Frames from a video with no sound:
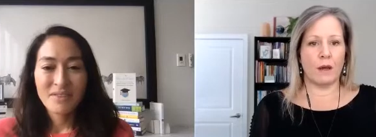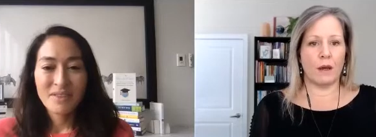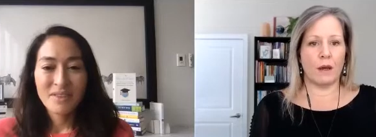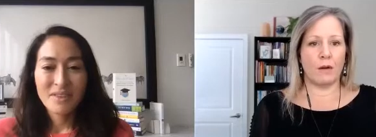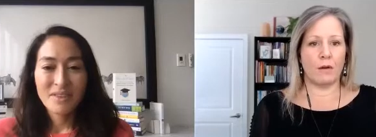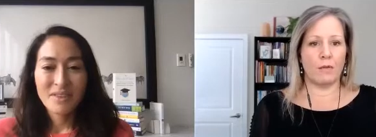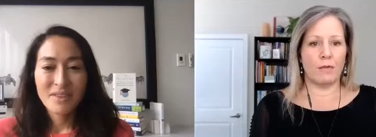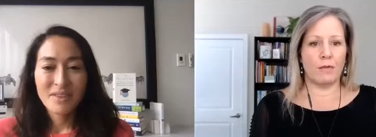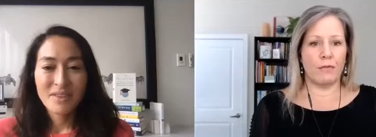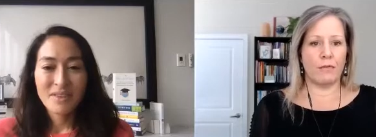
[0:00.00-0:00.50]

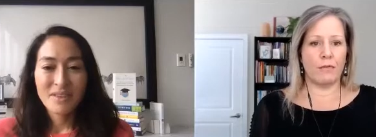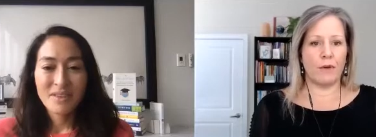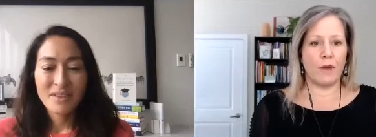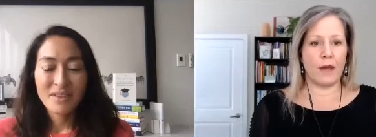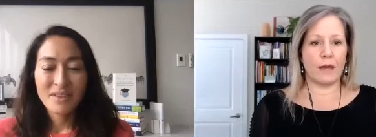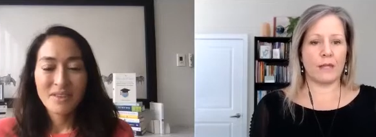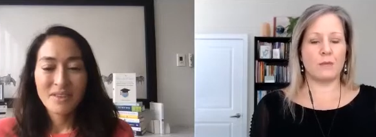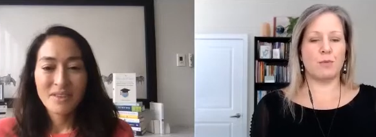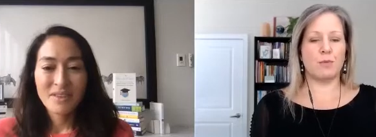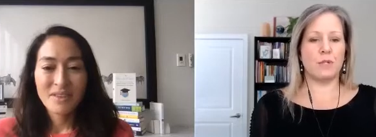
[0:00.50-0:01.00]
Speaker 1: of
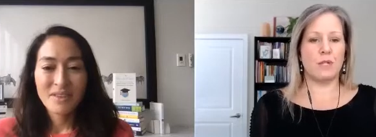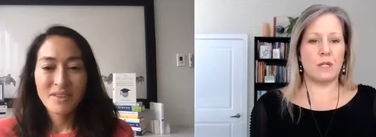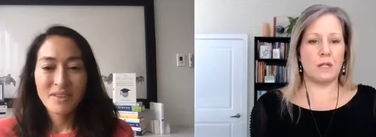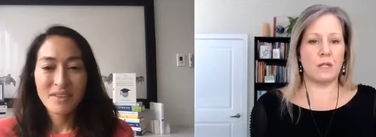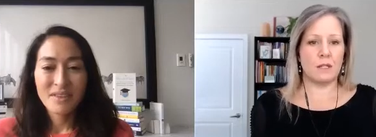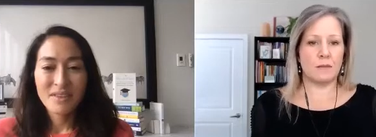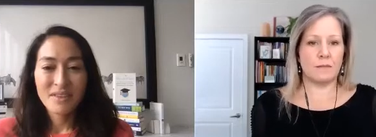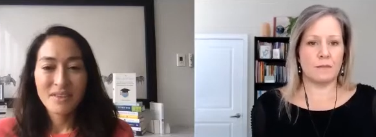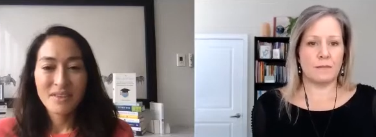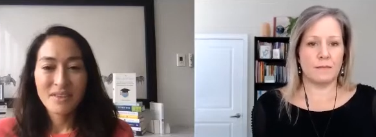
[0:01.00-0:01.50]

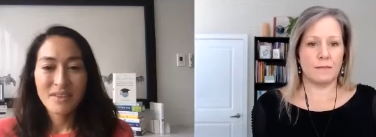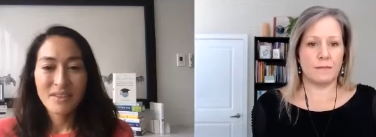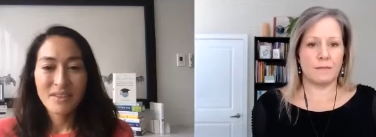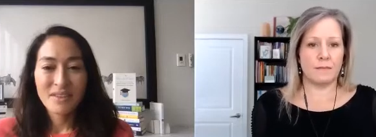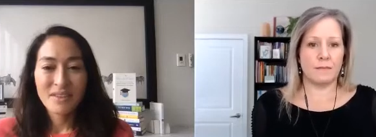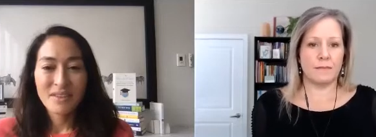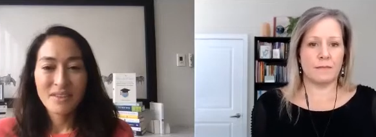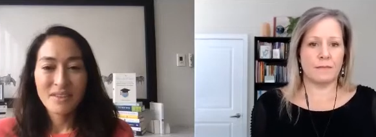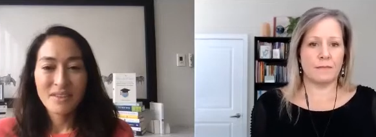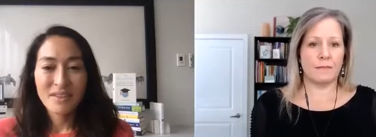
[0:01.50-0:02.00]
expertise?
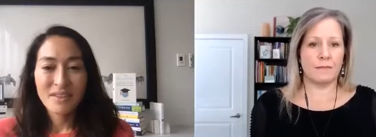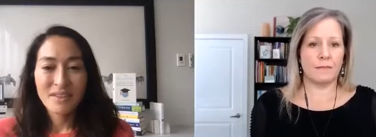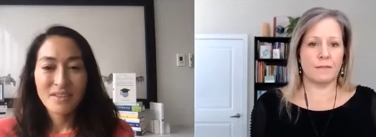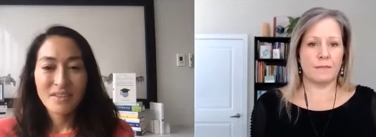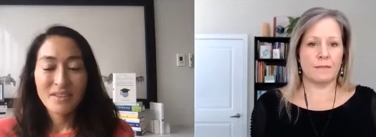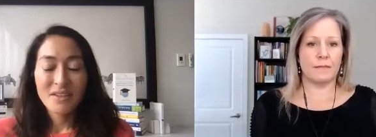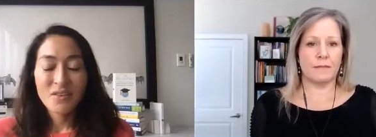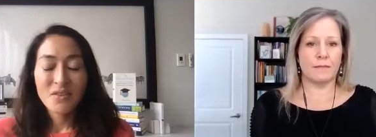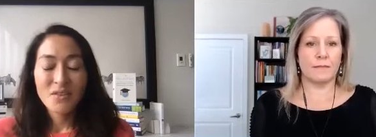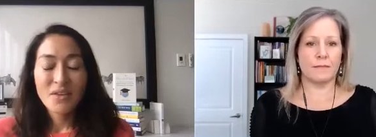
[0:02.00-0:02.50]

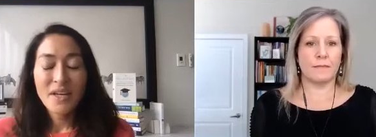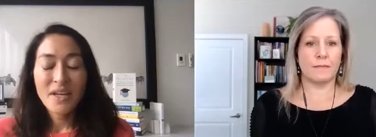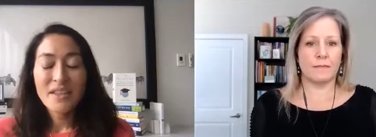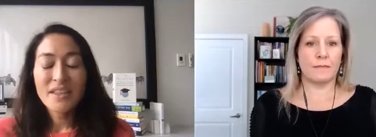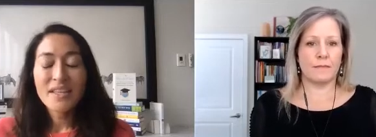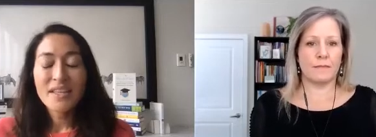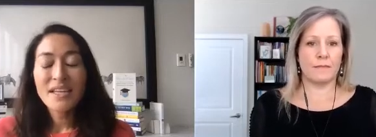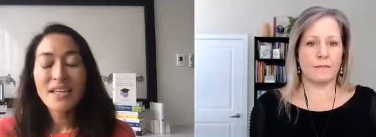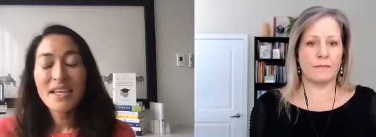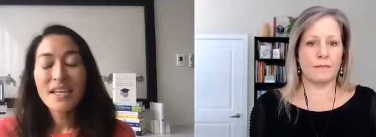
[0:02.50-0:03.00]
Speaker 2: Well, I
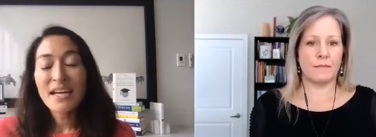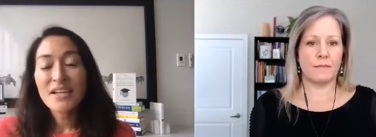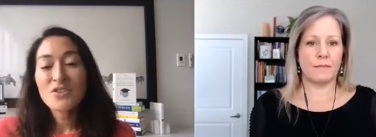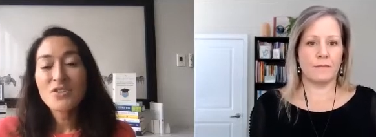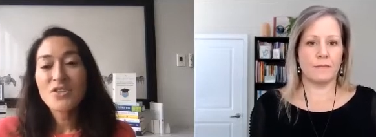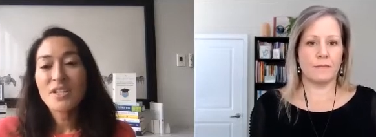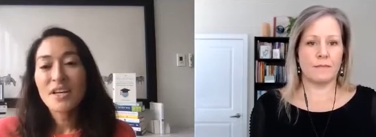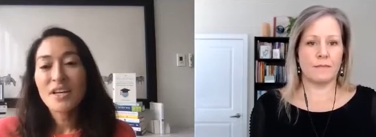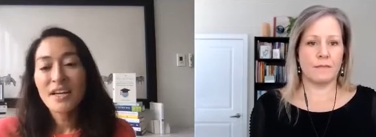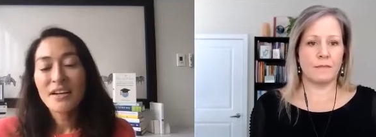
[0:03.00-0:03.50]
think it
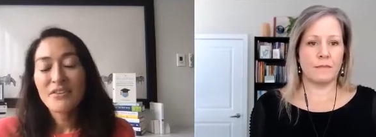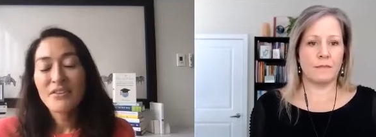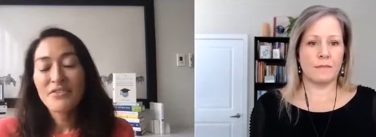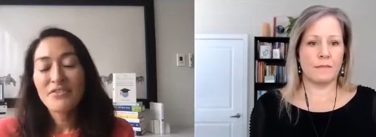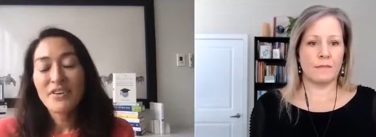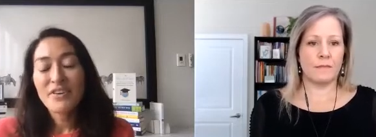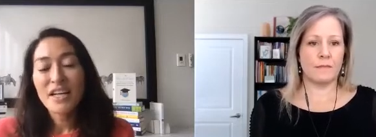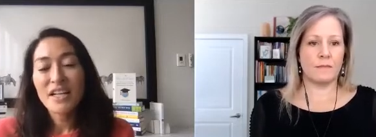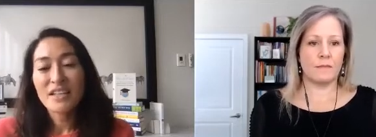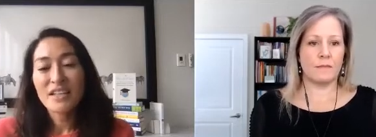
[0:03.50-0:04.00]
actually kind of
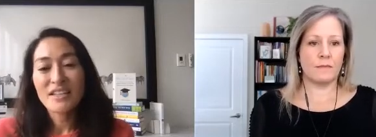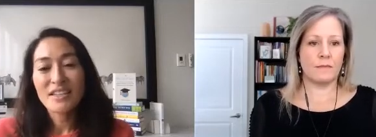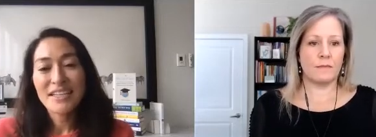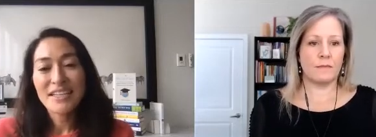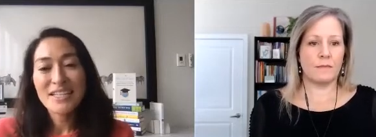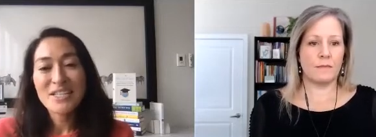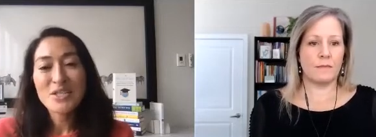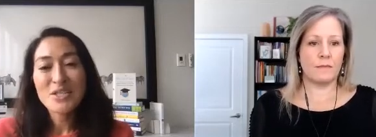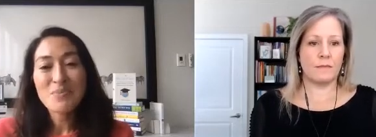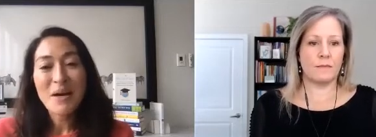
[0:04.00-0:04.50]
fell
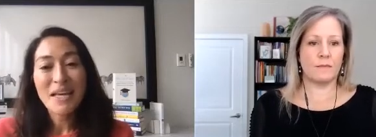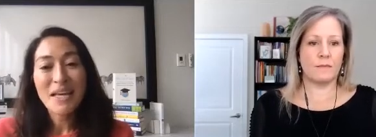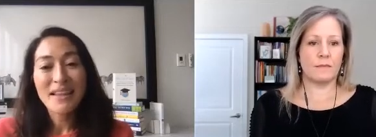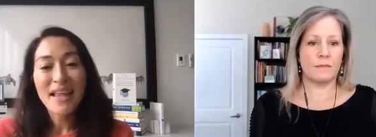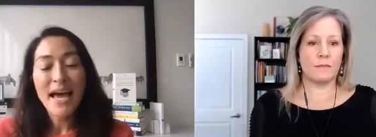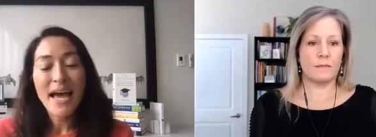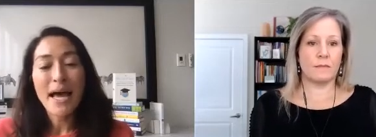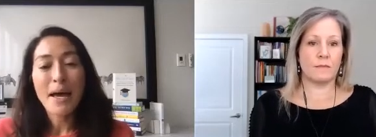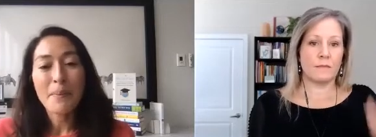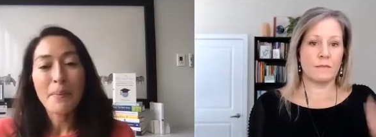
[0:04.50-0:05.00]
into my
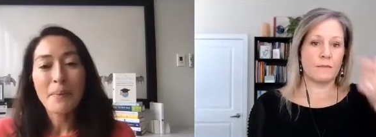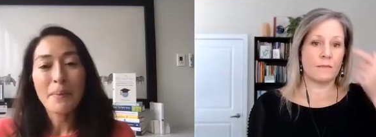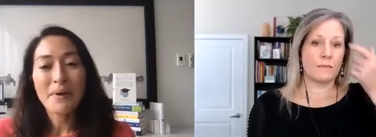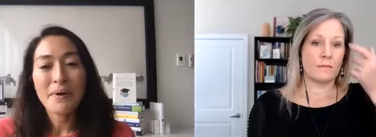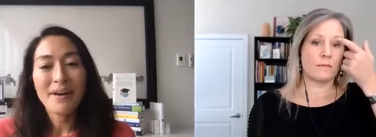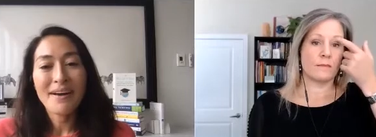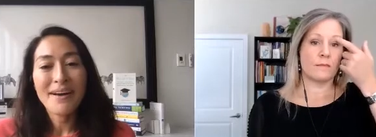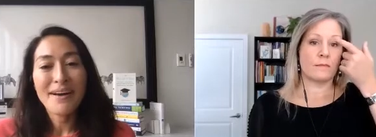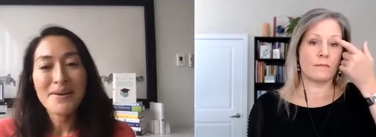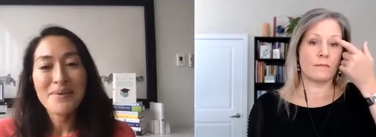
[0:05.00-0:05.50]
lap.
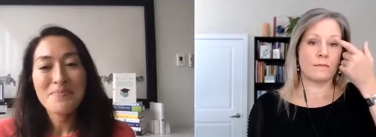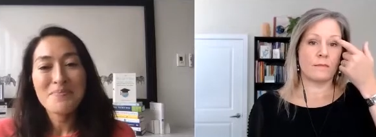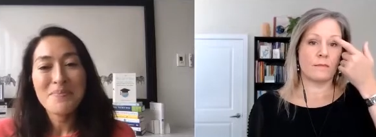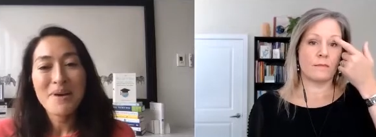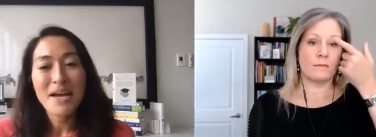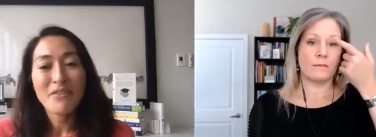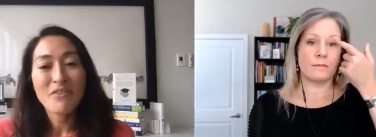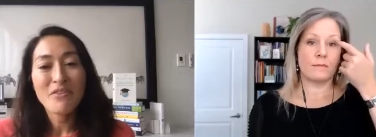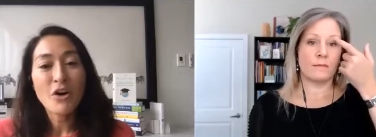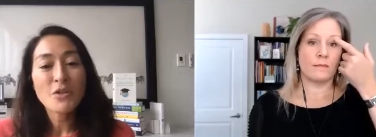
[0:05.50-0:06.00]
Um,
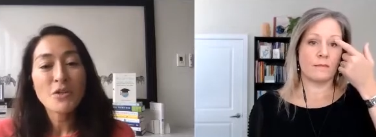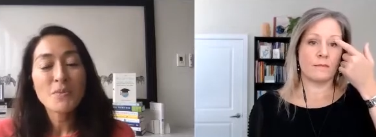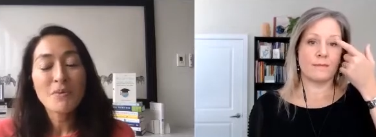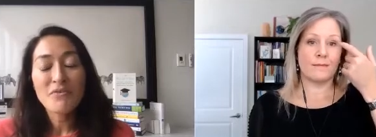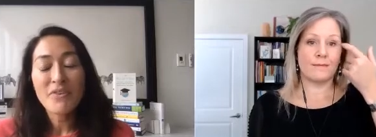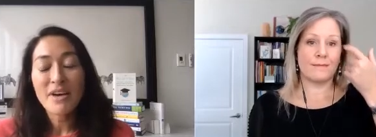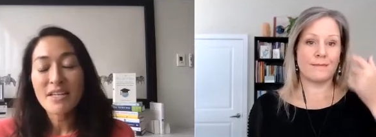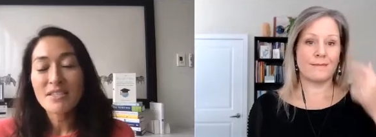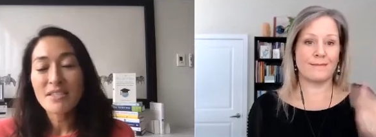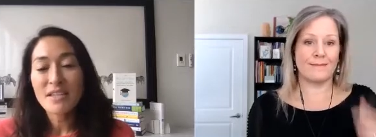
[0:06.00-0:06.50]
I've always been
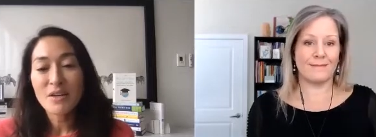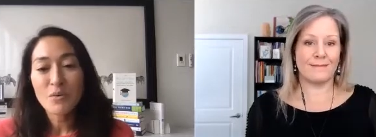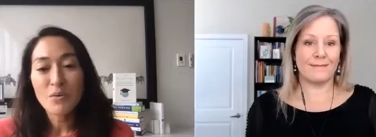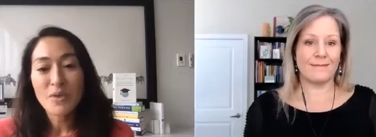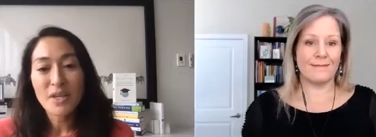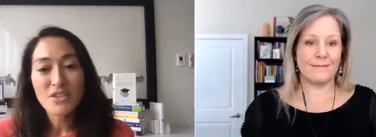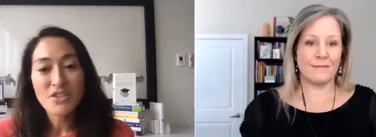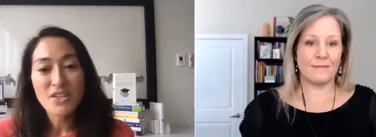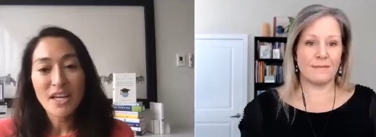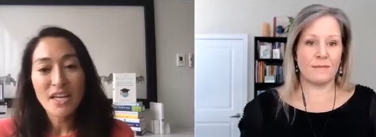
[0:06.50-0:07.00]
fascinated
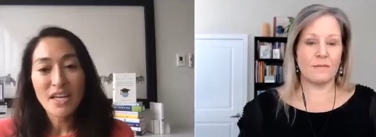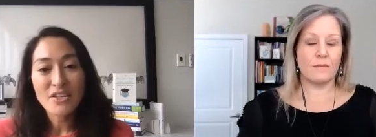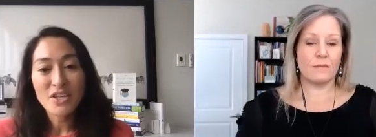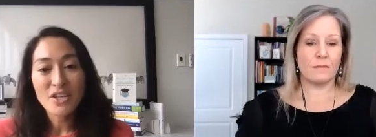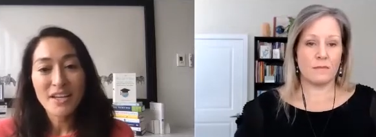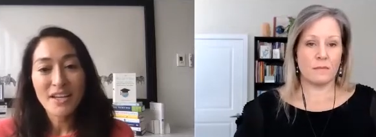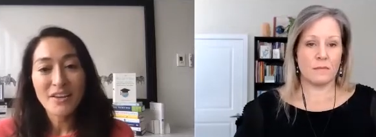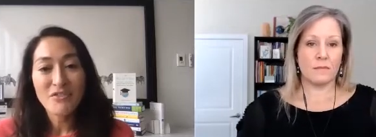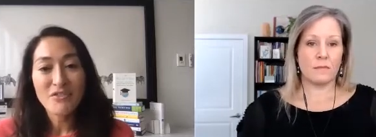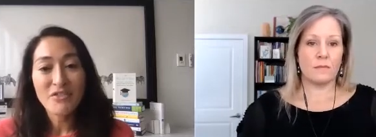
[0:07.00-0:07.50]
with
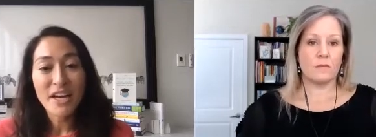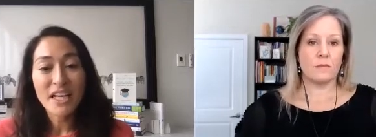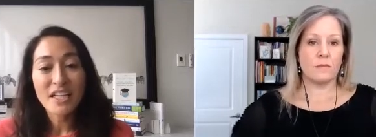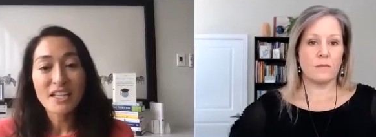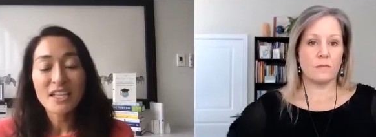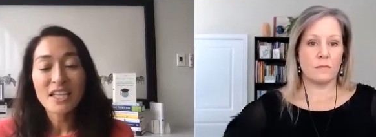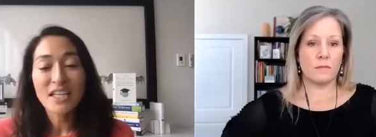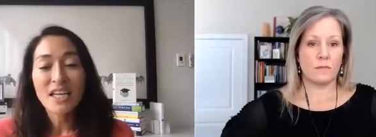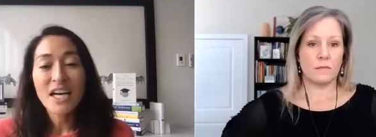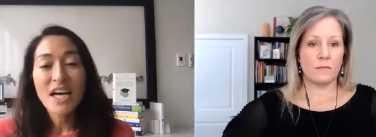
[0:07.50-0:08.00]
education, and
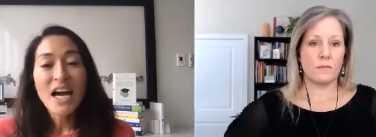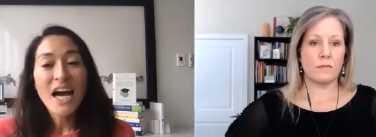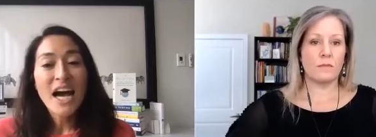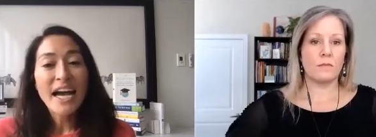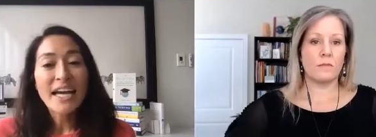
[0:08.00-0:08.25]
frankly, I